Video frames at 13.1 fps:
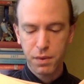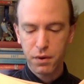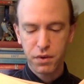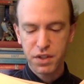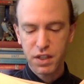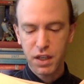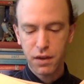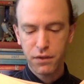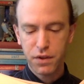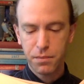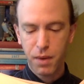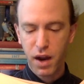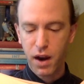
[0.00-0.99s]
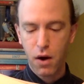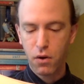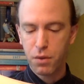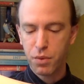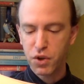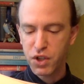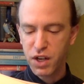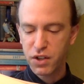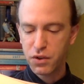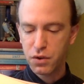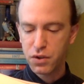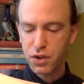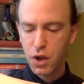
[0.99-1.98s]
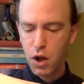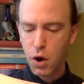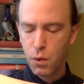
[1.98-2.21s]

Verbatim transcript: be received by our progenitors